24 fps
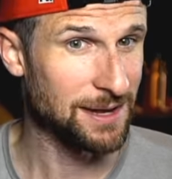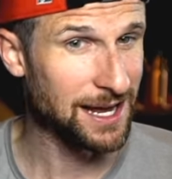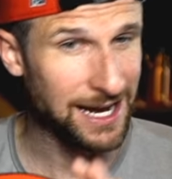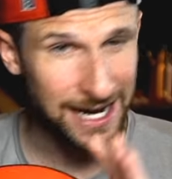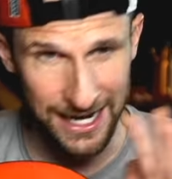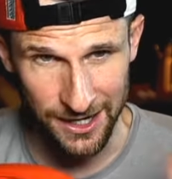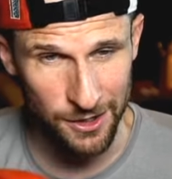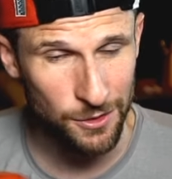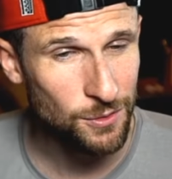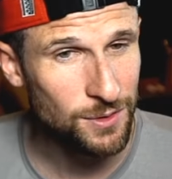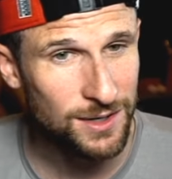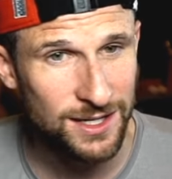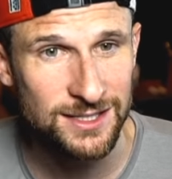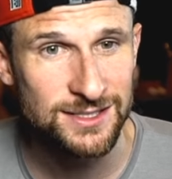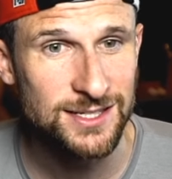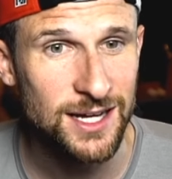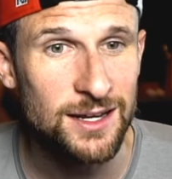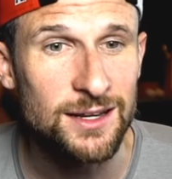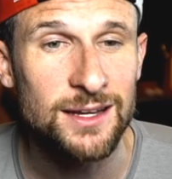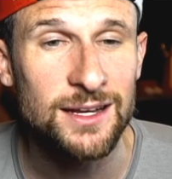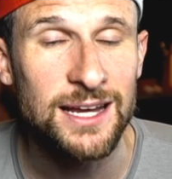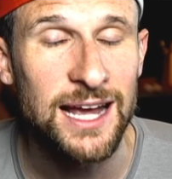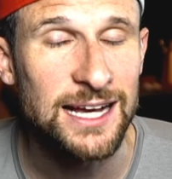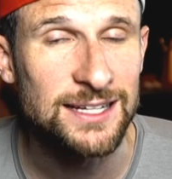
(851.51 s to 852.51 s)
I don't want to
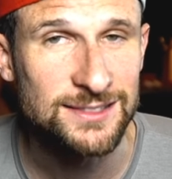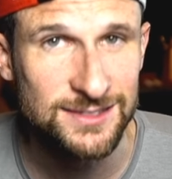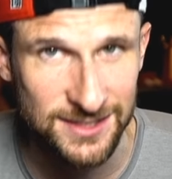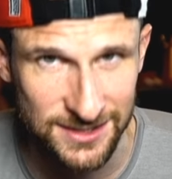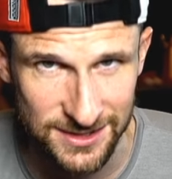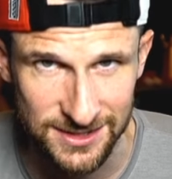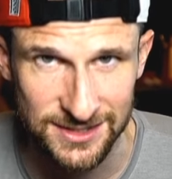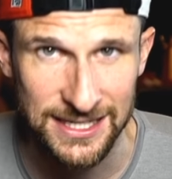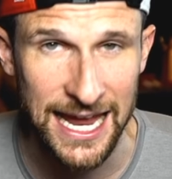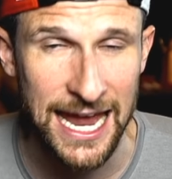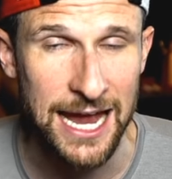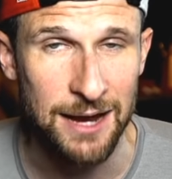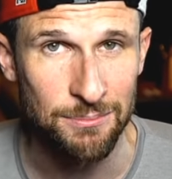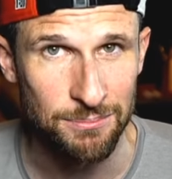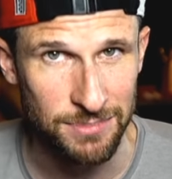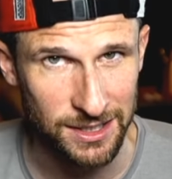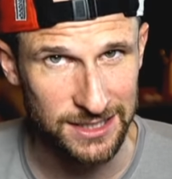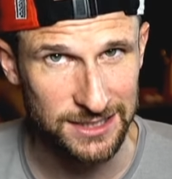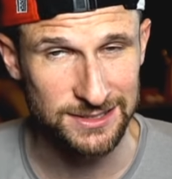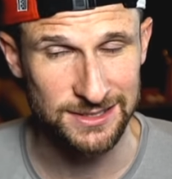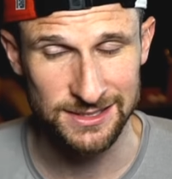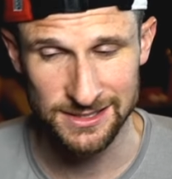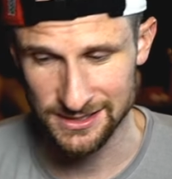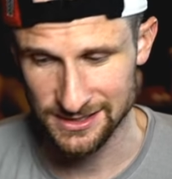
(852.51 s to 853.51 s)
tell you guys the stamp
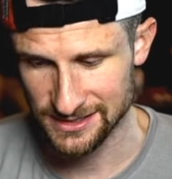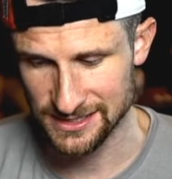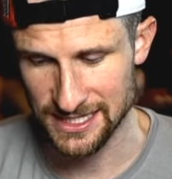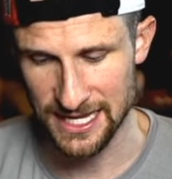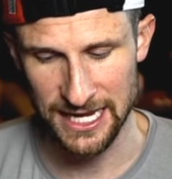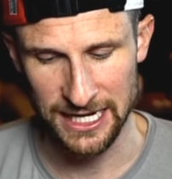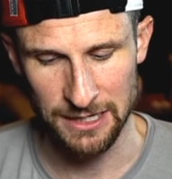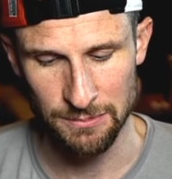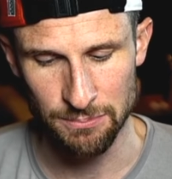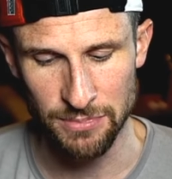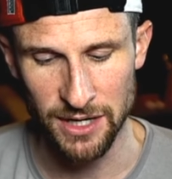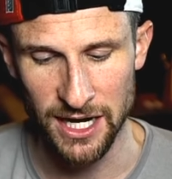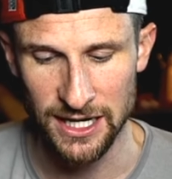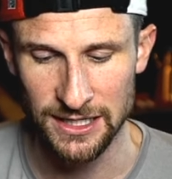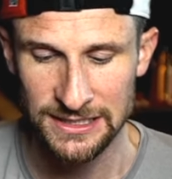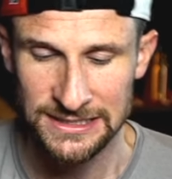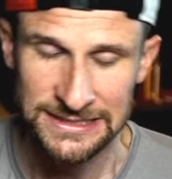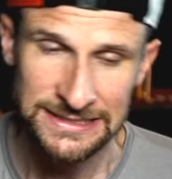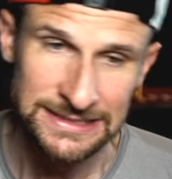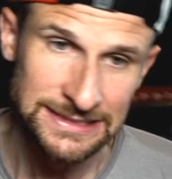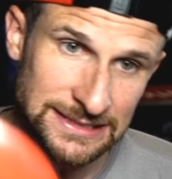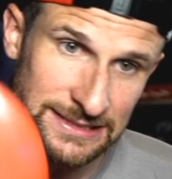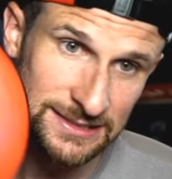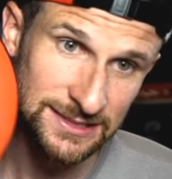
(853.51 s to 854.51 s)
because it's sick, but
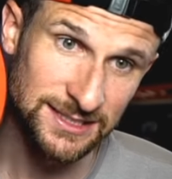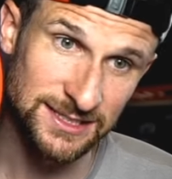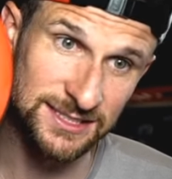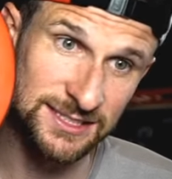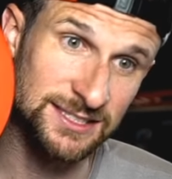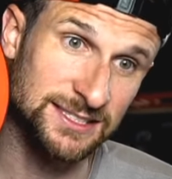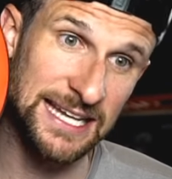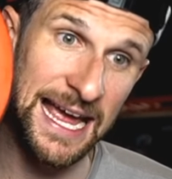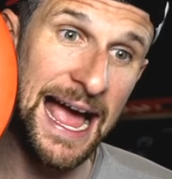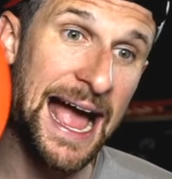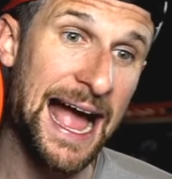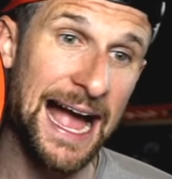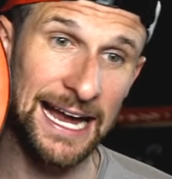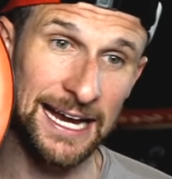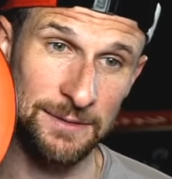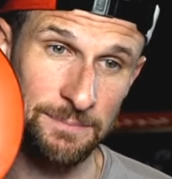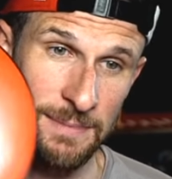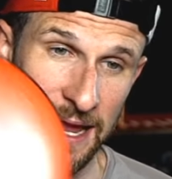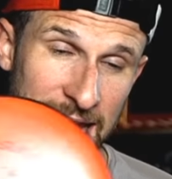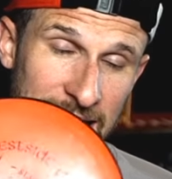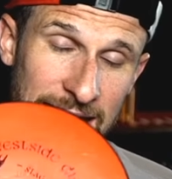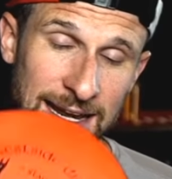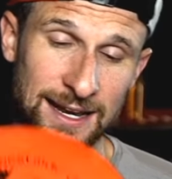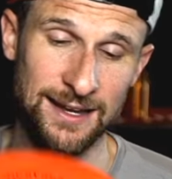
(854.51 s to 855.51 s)
the Stag,
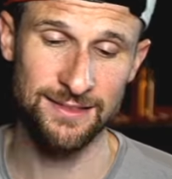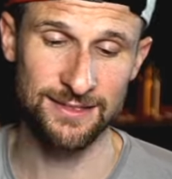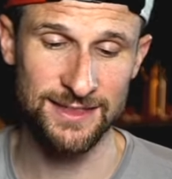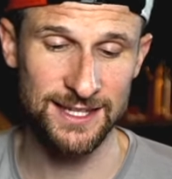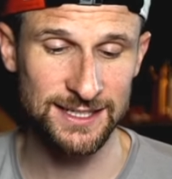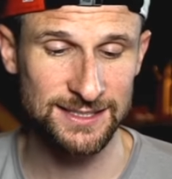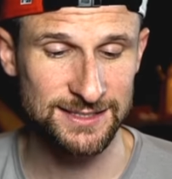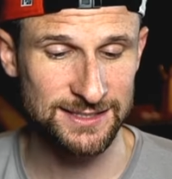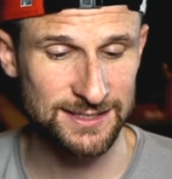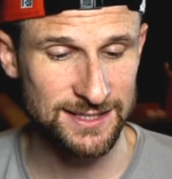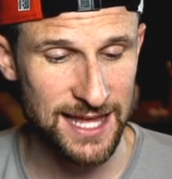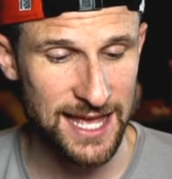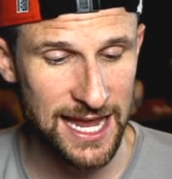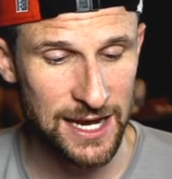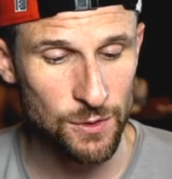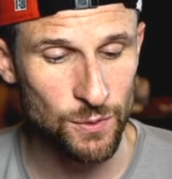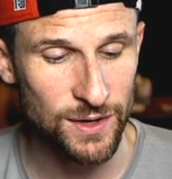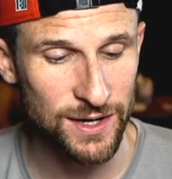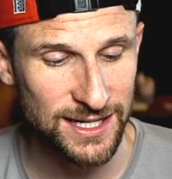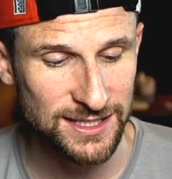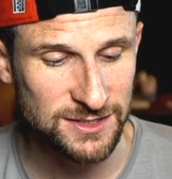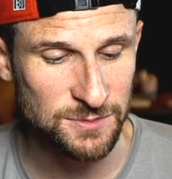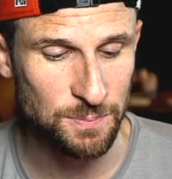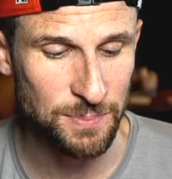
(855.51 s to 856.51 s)
man, this thing,
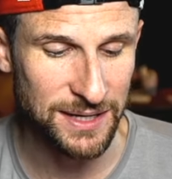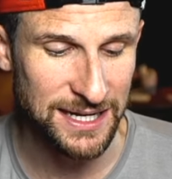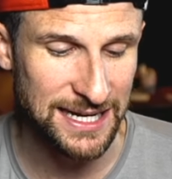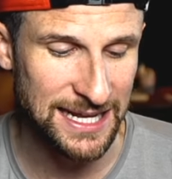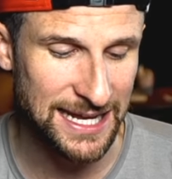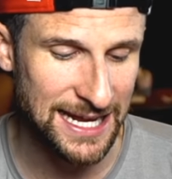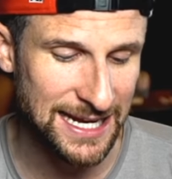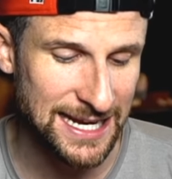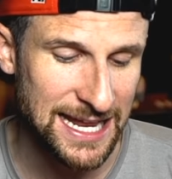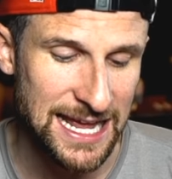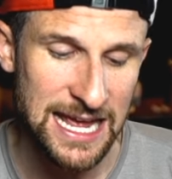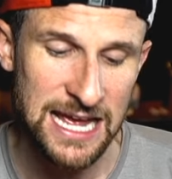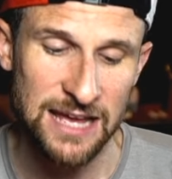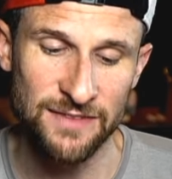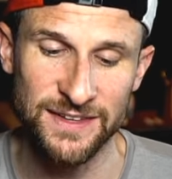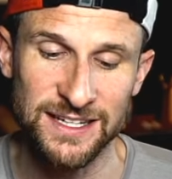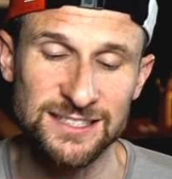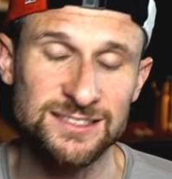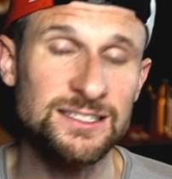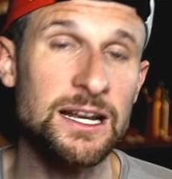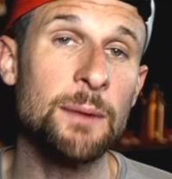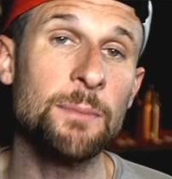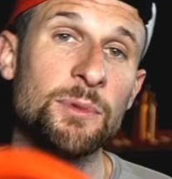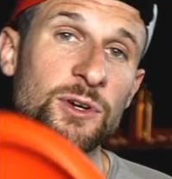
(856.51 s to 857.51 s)
when it's beat in,
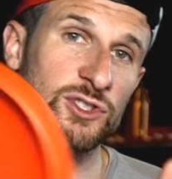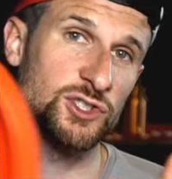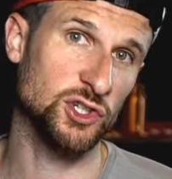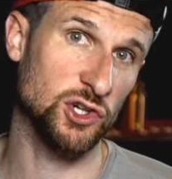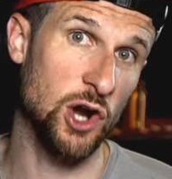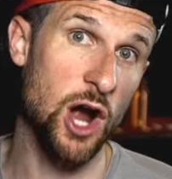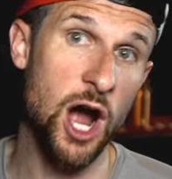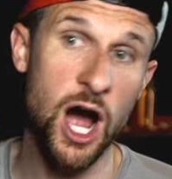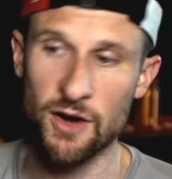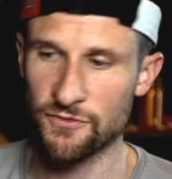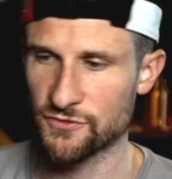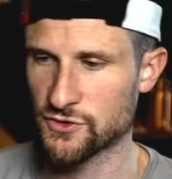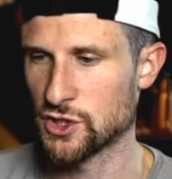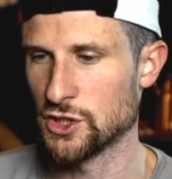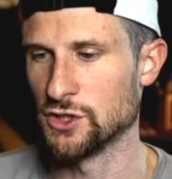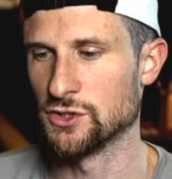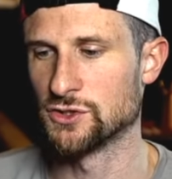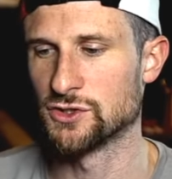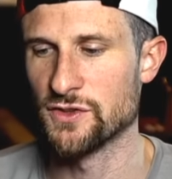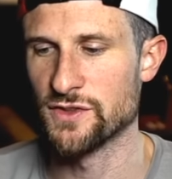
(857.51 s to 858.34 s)
these numbers are off too.